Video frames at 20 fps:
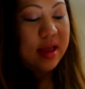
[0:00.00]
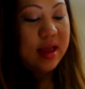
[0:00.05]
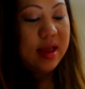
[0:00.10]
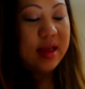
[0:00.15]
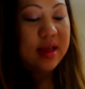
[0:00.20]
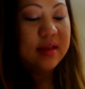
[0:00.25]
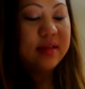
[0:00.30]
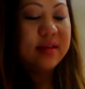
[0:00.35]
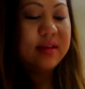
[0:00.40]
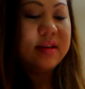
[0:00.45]

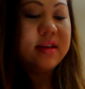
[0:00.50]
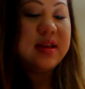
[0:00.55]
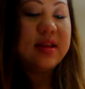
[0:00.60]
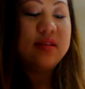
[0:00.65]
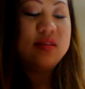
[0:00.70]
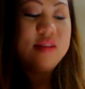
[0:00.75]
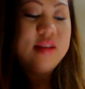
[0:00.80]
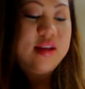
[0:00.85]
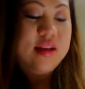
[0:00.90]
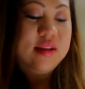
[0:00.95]
and the
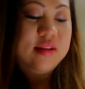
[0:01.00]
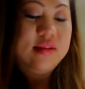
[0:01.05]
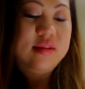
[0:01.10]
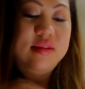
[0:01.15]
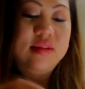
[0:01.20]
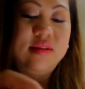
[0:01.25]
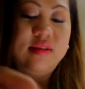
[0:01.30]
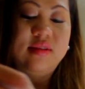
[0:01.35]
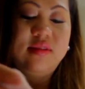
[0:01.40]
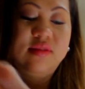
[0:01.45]
knitted
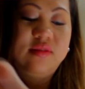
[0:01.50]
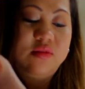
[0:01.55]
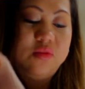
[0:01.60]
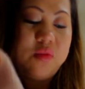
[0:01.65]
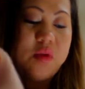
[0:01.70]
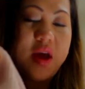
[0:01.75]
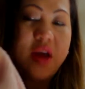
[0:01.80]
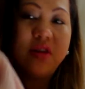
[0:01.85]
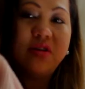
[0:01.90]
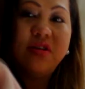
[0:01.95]

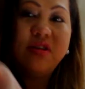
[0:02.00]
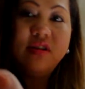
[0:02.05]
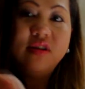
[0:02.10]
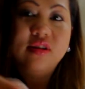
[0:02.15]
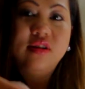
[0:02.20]
sweater.